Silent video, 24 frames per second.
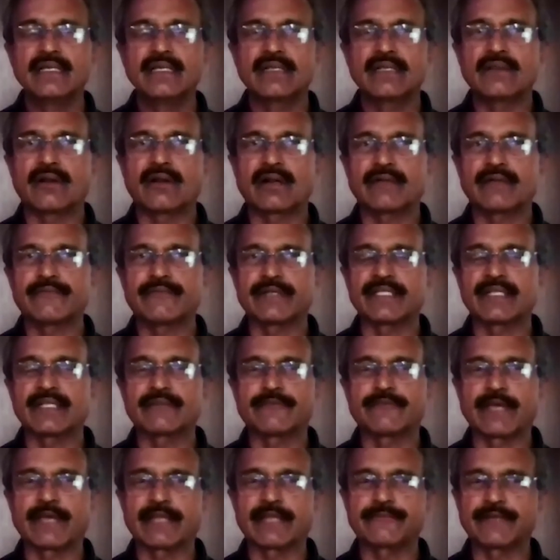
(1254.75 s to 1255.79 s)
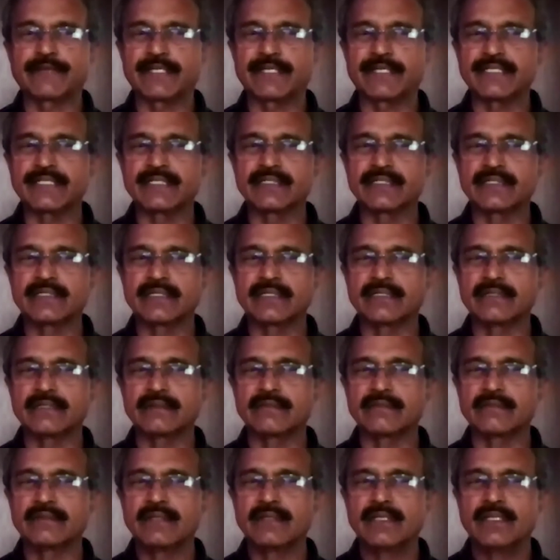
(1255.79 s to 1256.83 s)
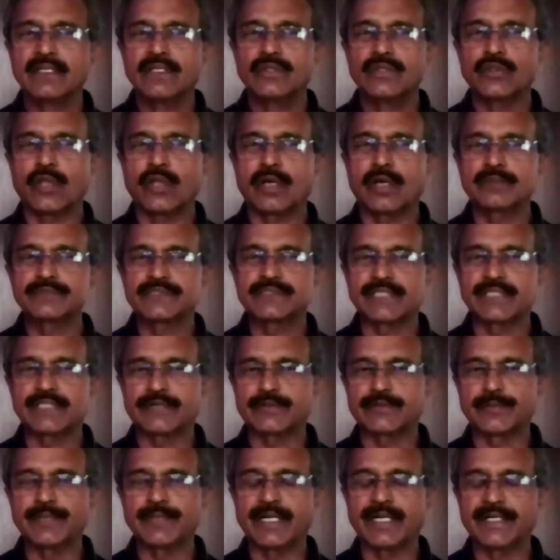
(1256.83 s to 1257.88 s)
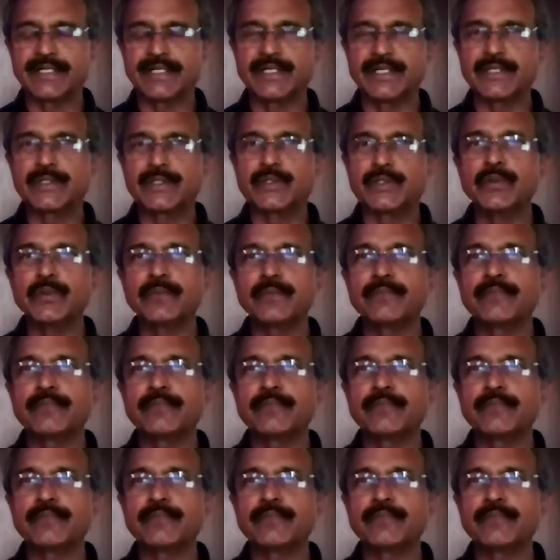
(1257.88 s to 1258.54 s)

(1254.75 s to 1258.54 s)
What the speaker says: lot of other firefighting norms have to be adhered to.